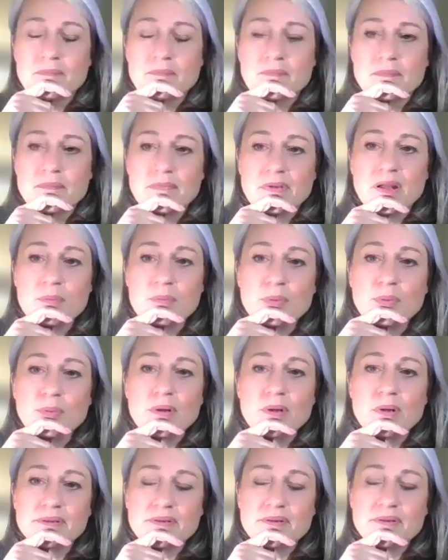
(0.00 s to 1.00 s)
The number
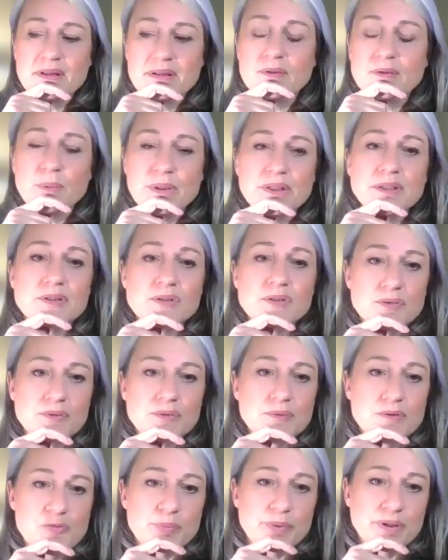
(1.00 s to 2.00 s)
one thing that we can
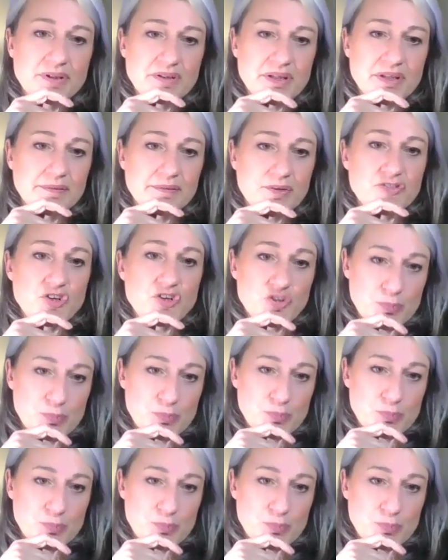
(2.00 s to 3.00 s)
do is bring down those
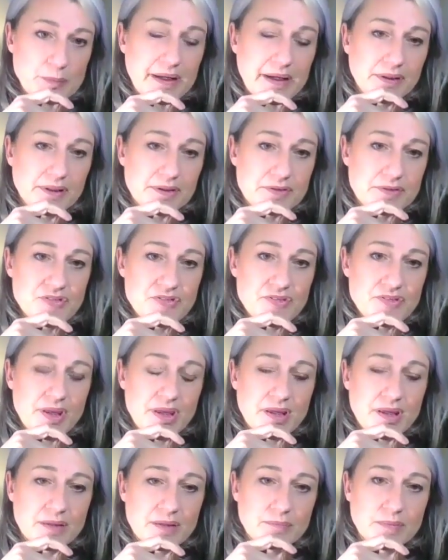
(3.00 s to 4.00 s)
interprovincial barriers.
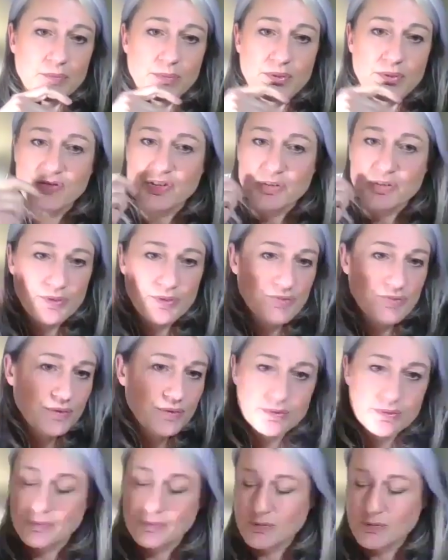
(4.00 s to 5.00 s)
We've
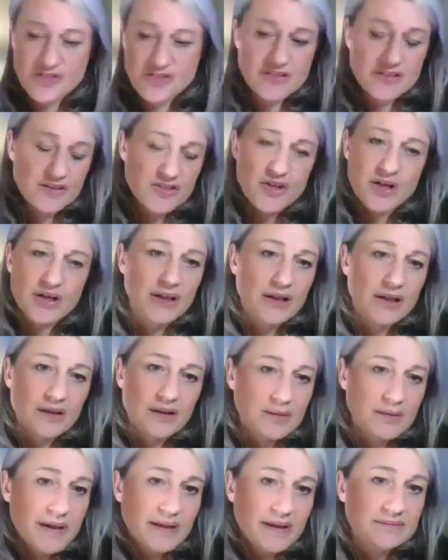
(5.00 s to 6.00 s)
heard recently talking a
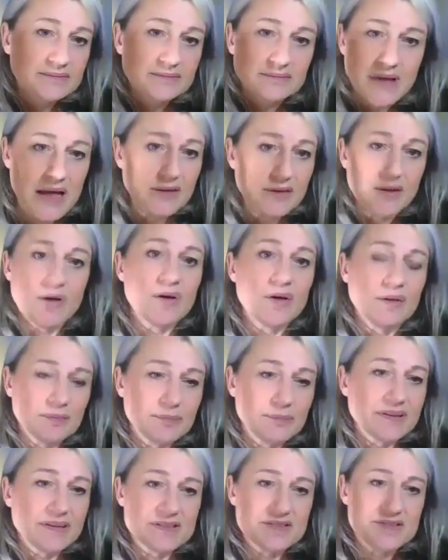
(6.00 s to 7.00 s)
lot about
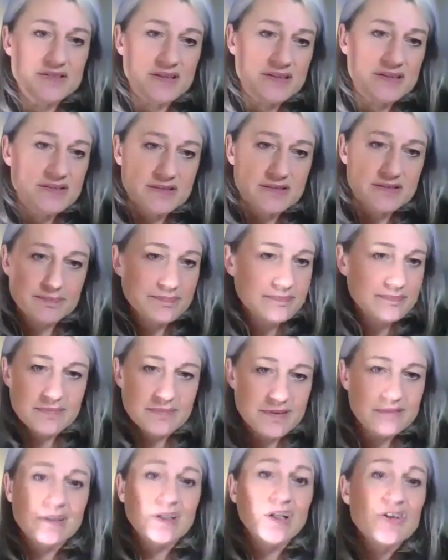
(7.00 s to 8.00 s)
alcohol, but
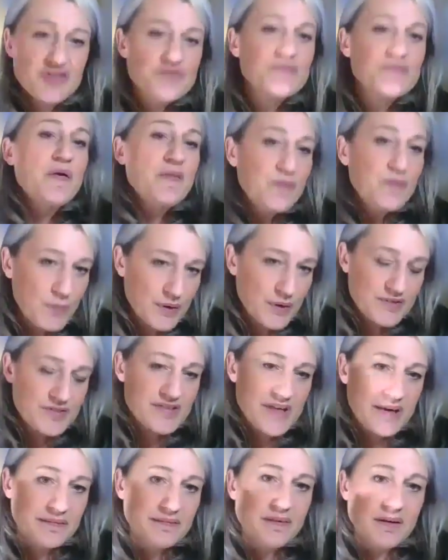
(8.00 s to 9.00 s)
there are lots of other
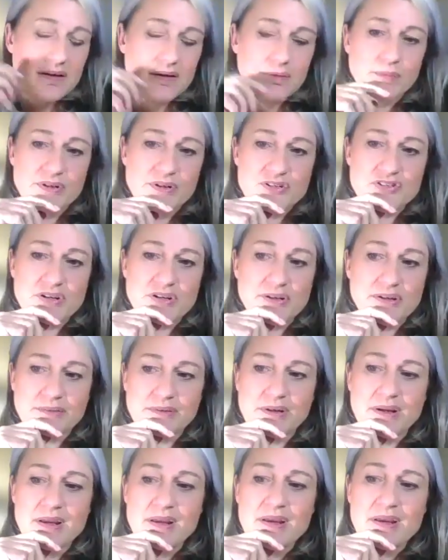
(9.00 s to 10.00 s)
ones out there which
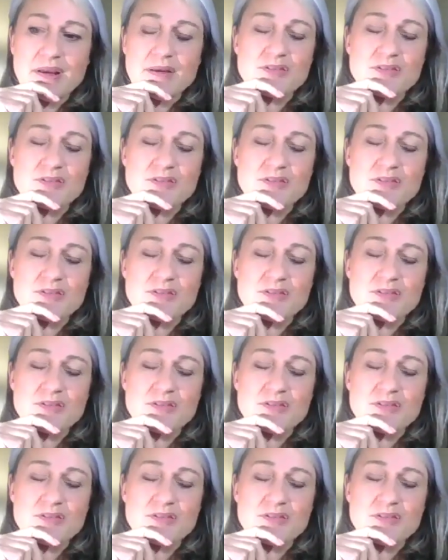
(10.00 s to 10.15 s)
are